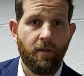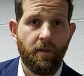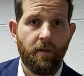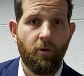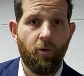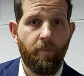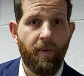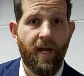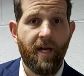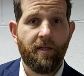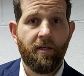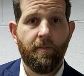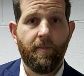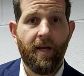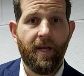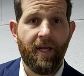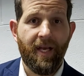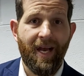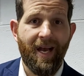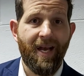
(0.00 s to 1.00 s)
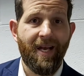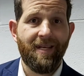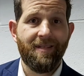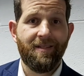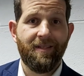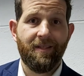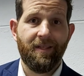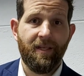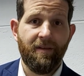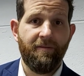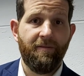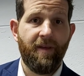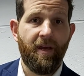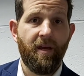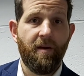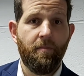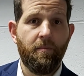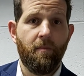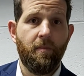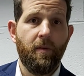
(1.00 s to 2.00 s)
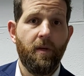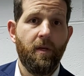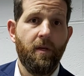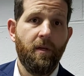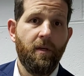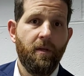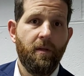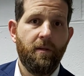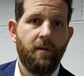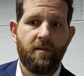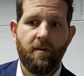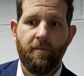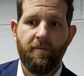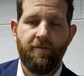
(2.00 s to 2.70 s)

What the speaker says: go back to my guys and give them some